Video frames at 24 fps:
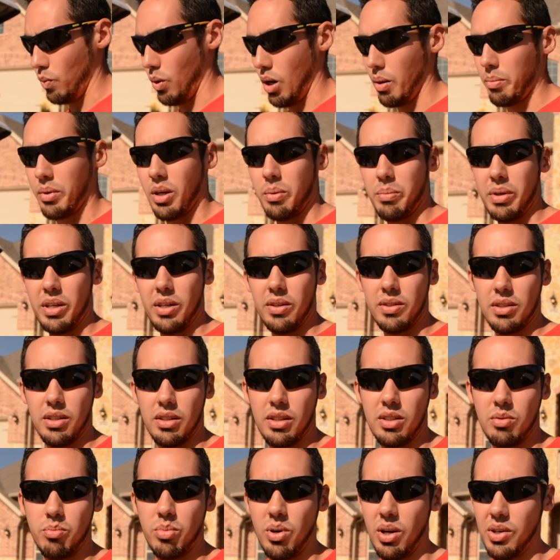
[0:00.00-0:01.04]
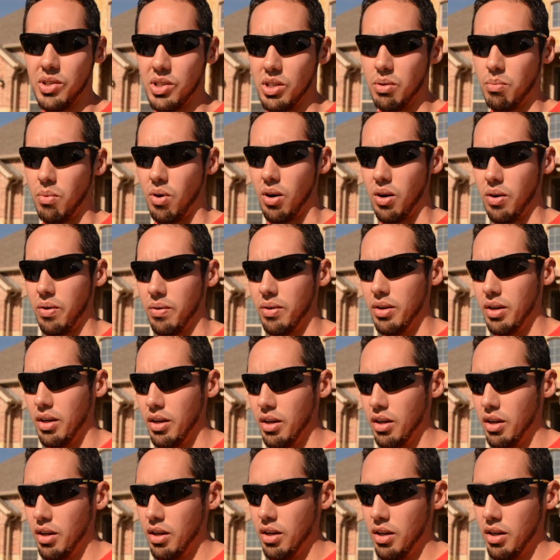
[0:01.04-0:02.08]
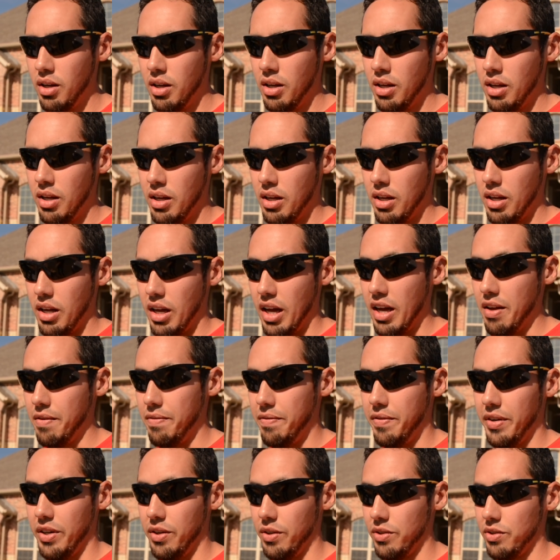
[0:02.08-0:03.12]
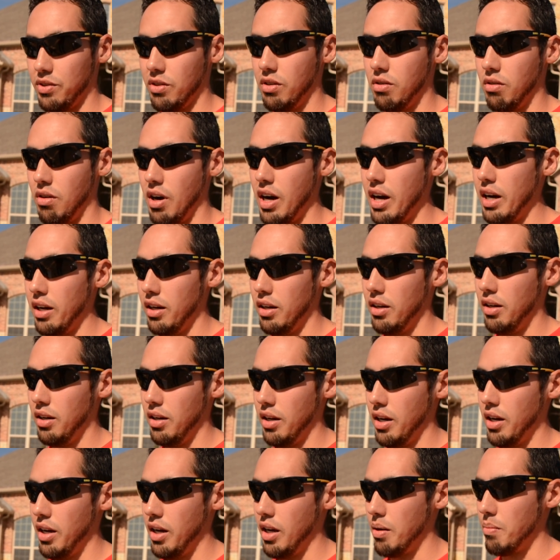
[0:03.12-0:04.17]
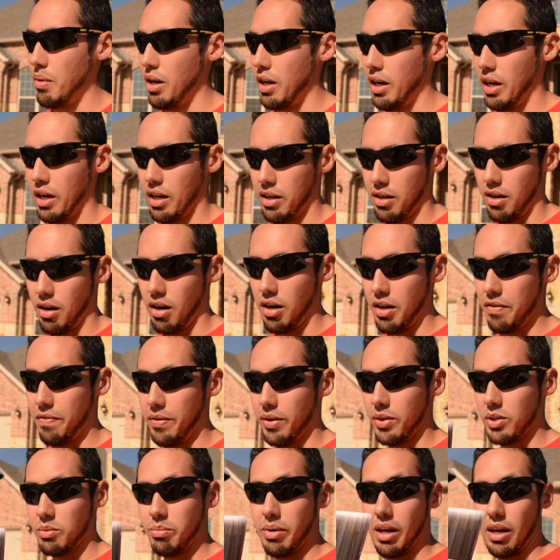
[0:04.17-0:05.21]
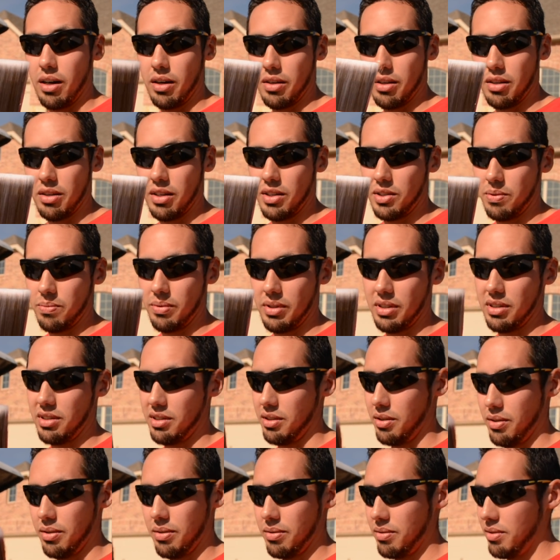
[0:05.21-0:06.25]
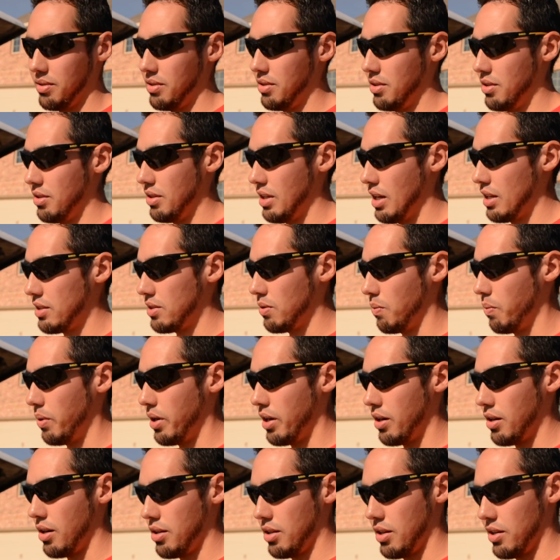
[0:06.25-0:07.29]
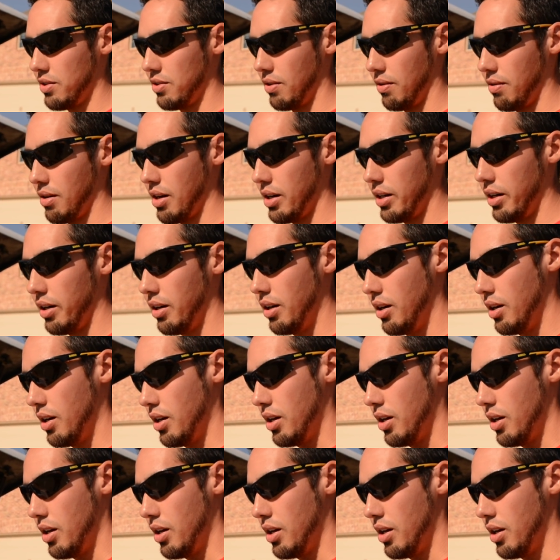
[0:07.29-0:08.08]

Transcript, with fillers: where I'm gonna be using this brush tomorrow, it feels great in my hand. It already feels better than this one, so that's a win on this already.